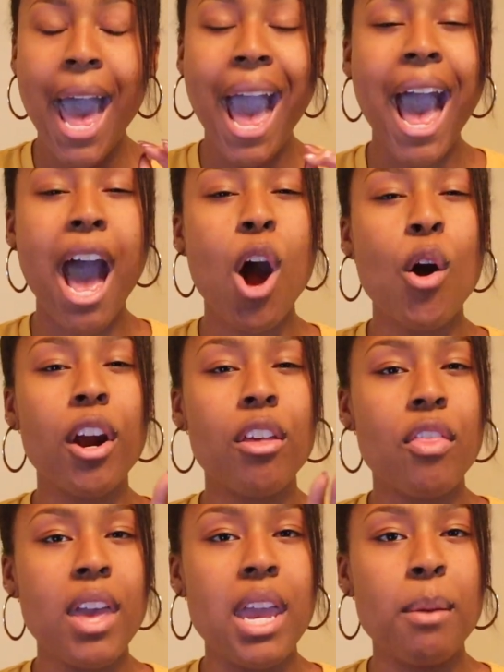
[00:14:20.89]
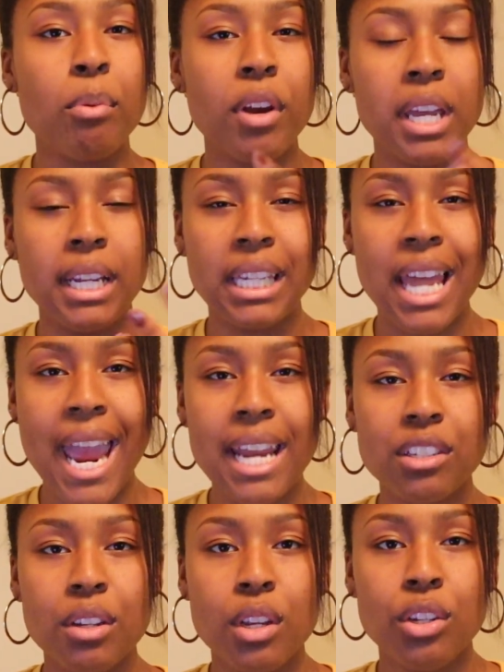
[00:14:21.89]
how are they bringing
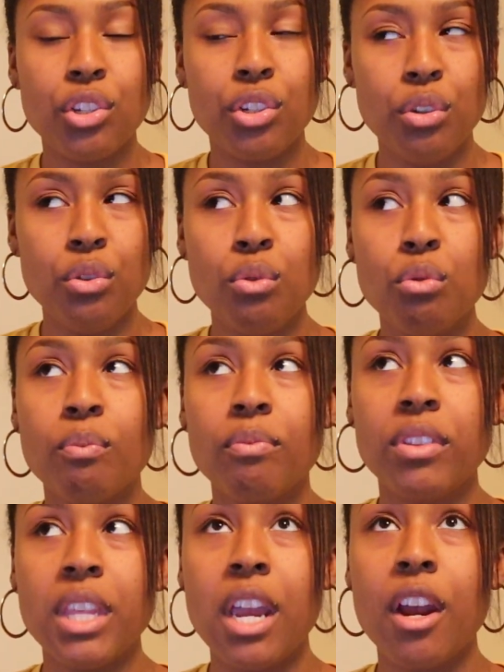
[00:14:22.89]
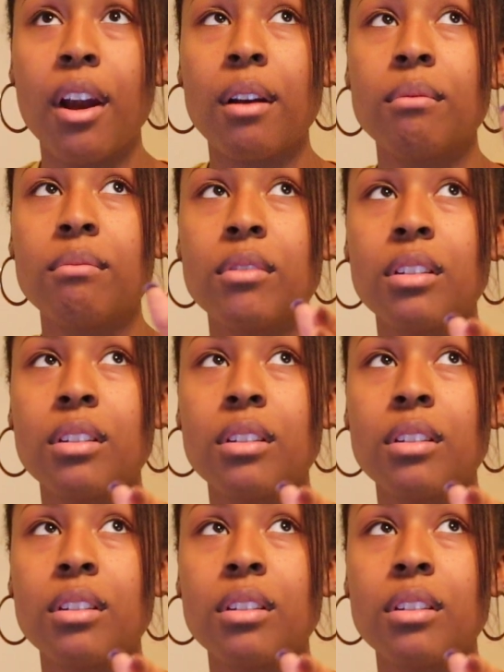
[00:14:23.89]
light to their